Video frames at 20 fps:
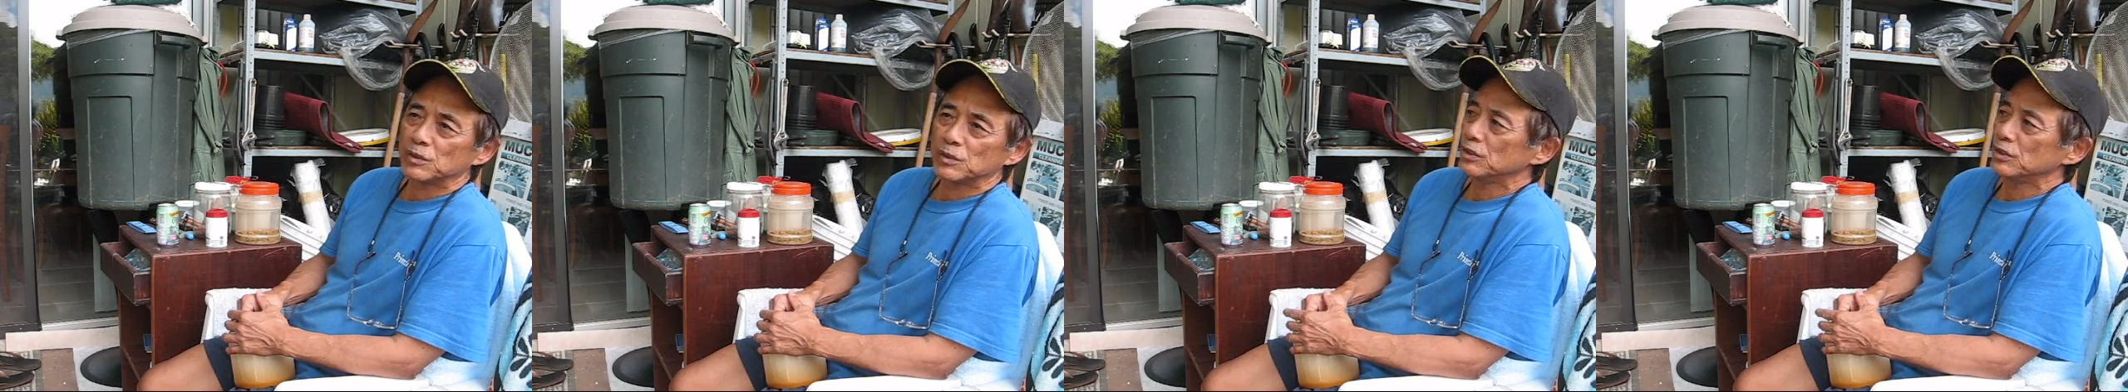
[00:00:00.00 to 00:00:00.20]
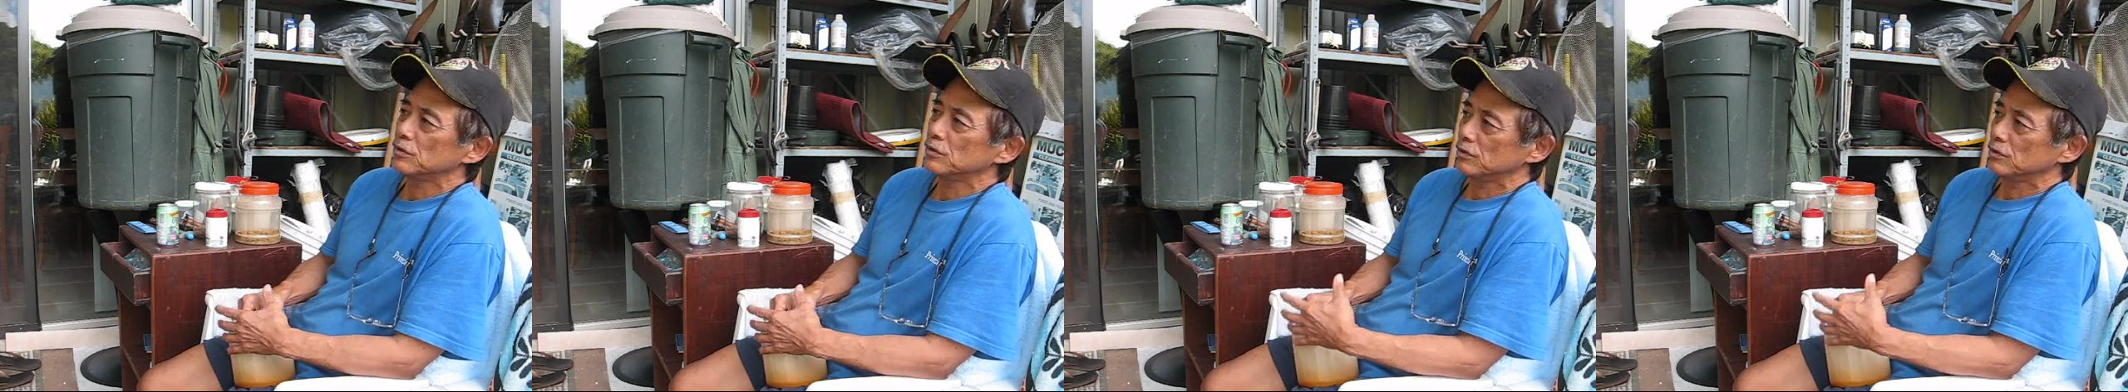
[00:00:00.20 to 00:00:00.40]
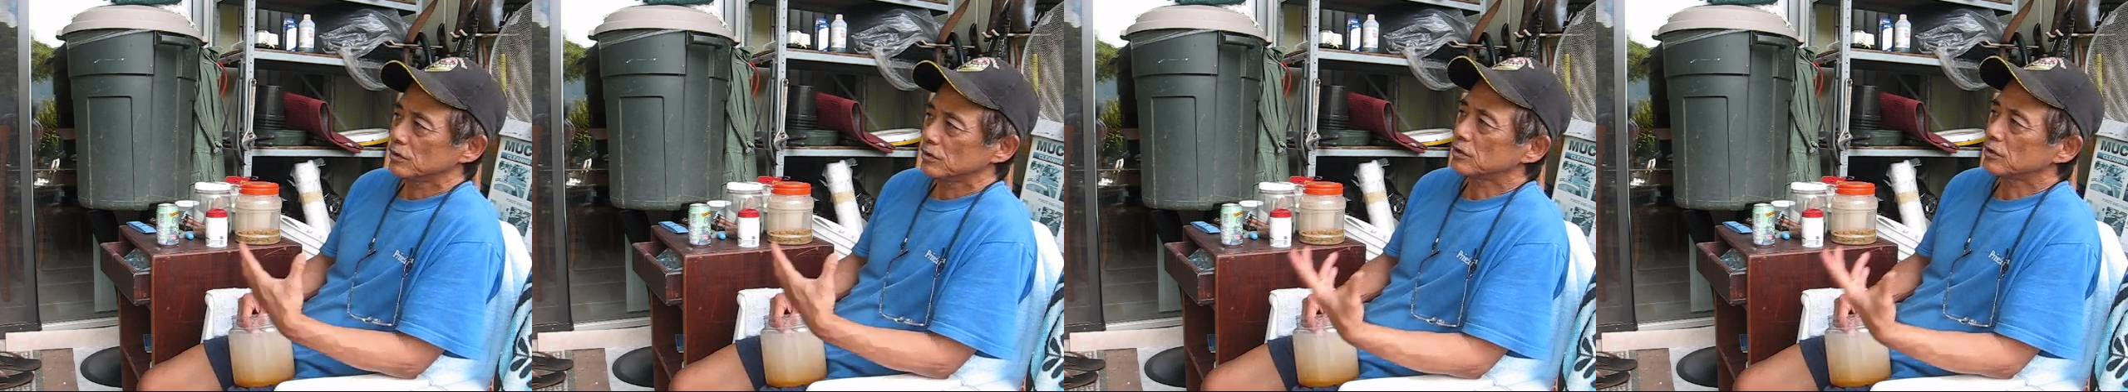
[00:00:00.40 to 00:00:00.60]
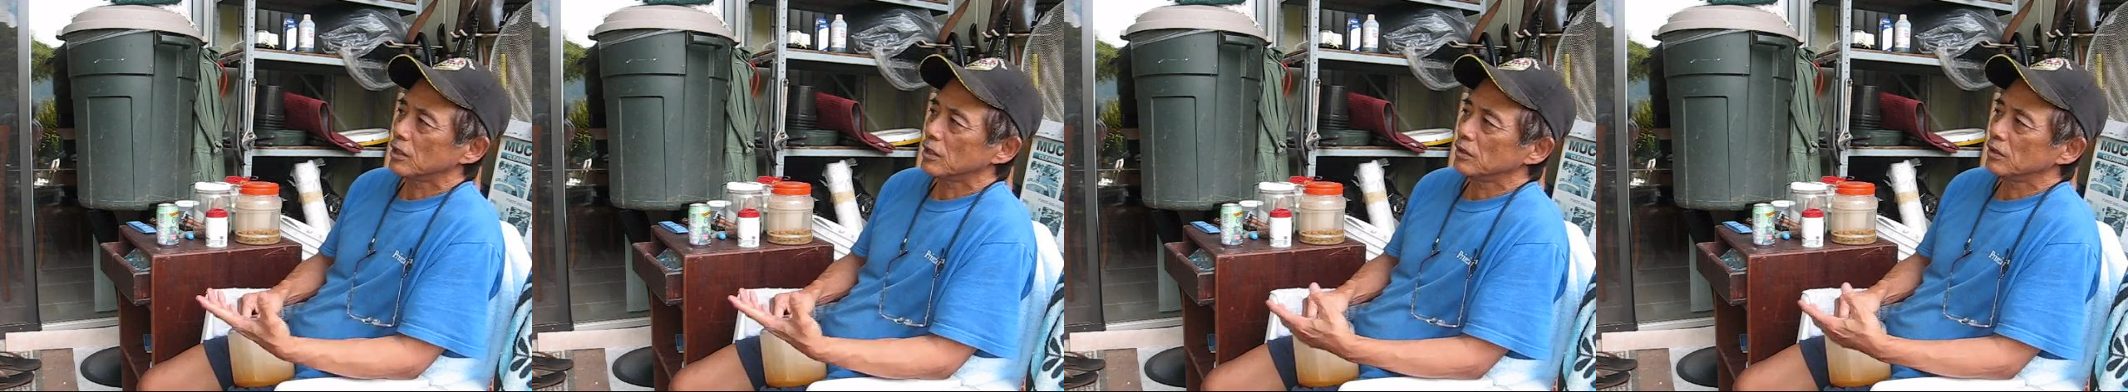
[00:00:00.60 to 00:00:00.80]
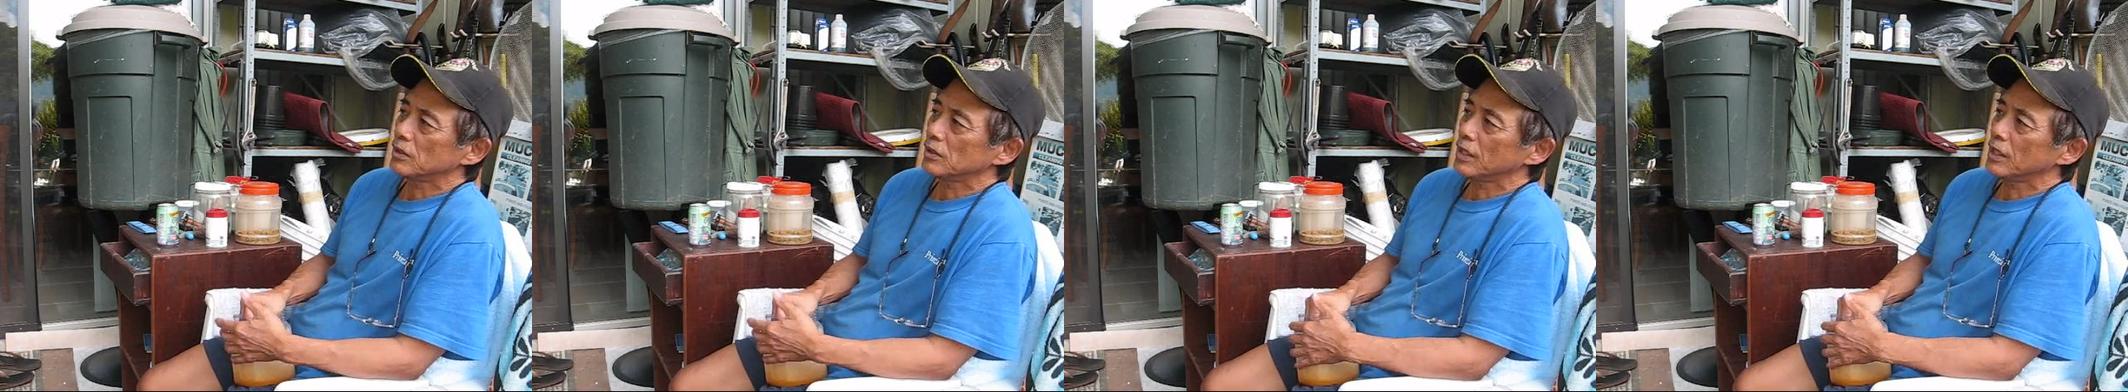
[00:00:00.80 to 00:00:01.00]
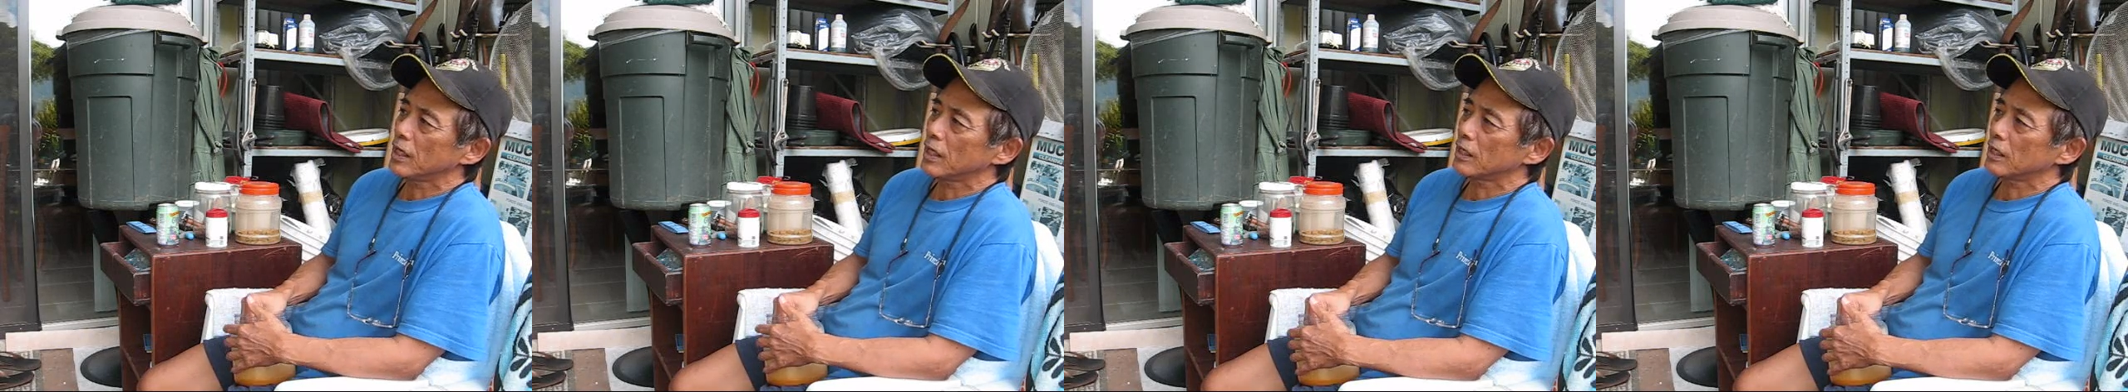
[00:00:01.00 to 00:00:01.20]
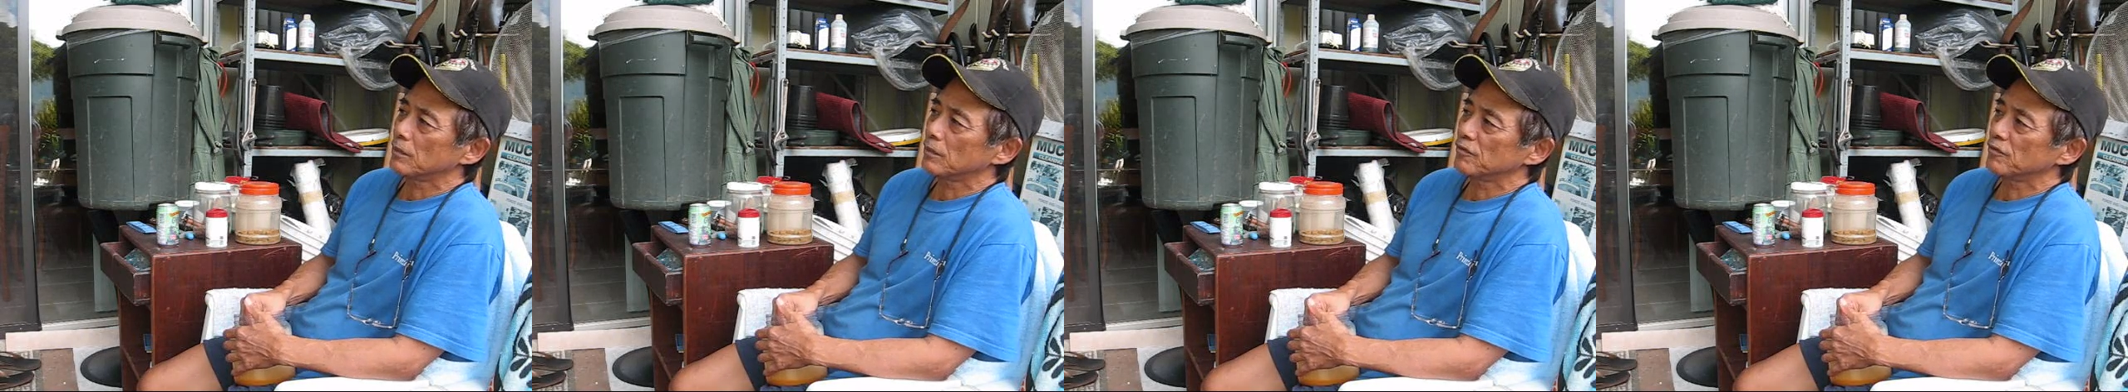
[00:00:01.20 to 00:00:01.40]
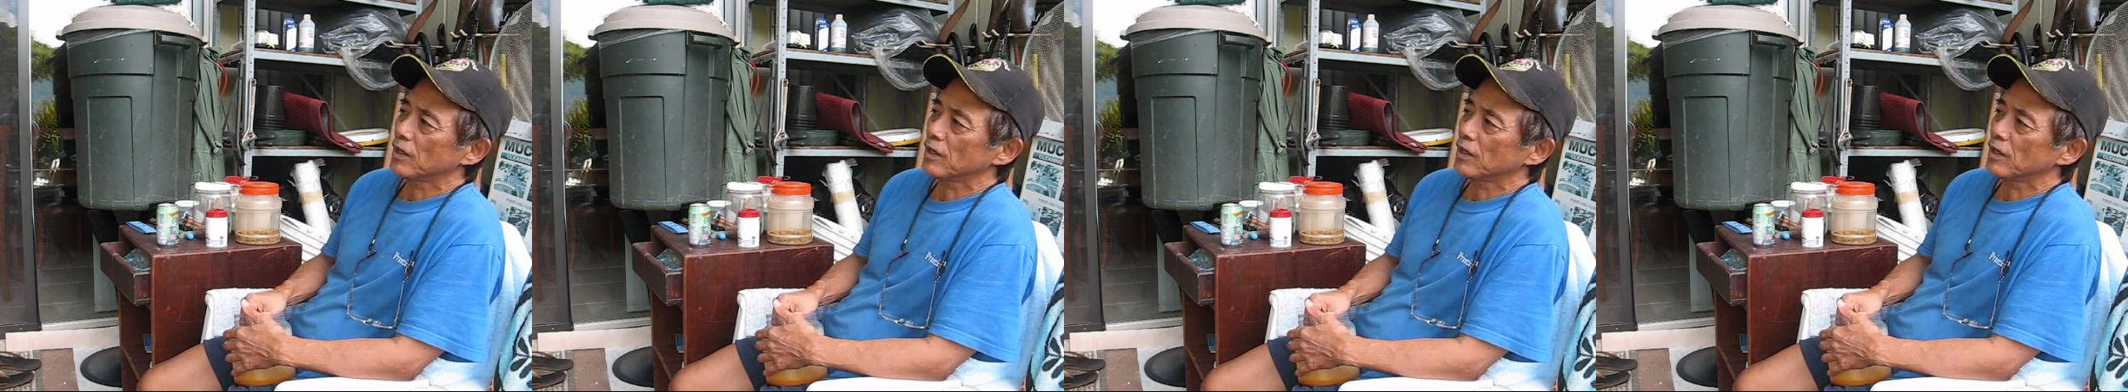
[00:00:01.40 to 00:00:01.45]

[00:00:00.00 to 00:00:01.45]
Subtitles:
when you start looking at them.